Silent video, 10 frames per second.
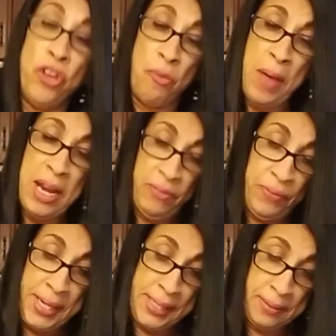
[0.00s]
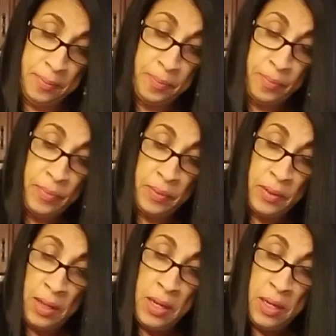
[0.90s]
benefit.
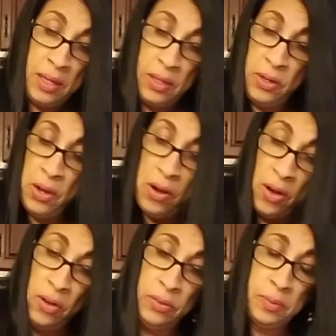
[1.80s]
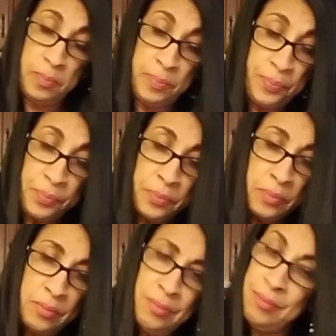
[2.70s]
You know?
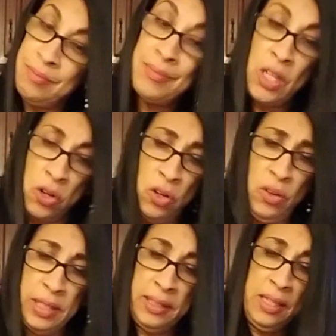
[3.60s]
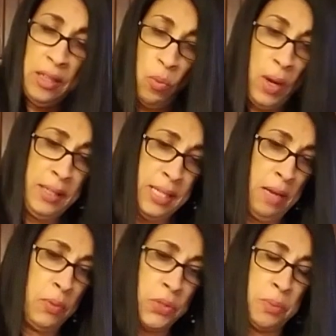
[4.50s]
Oh, I think the 1
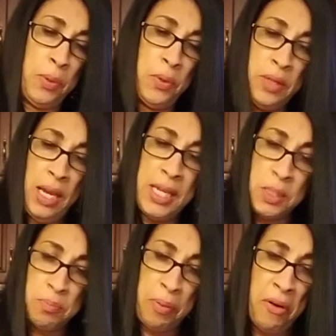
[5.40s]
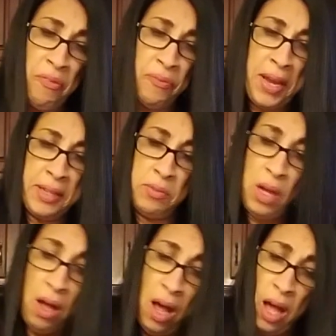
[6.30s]
tablespoon is perfect.
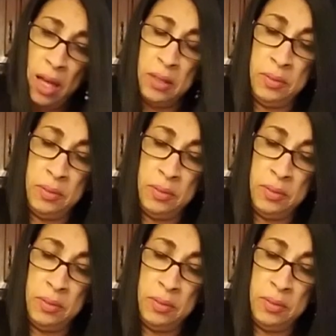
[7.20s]
Huh?